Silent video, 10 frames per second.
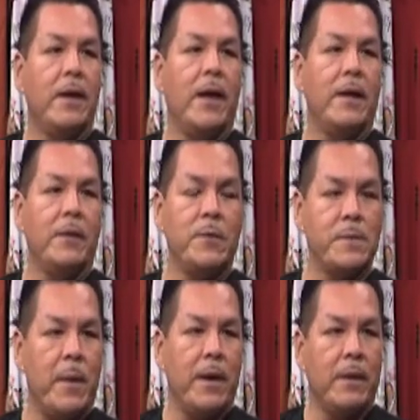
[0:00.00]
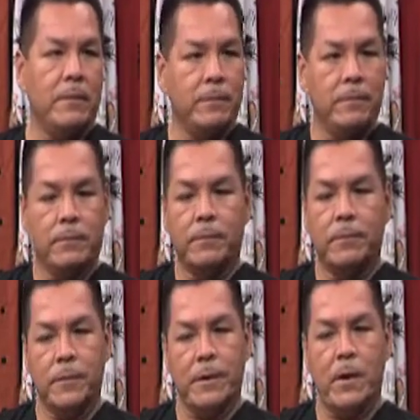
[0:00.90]
And it was my,
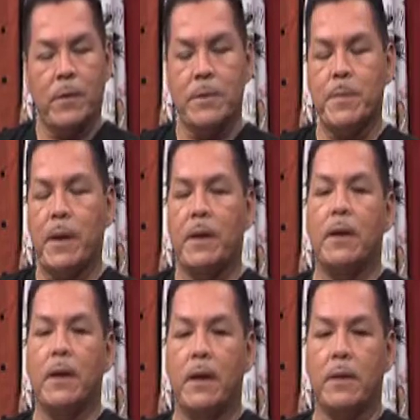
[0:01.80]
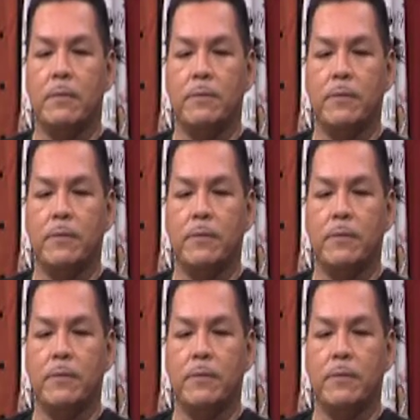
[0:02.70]
you know, it was my uh,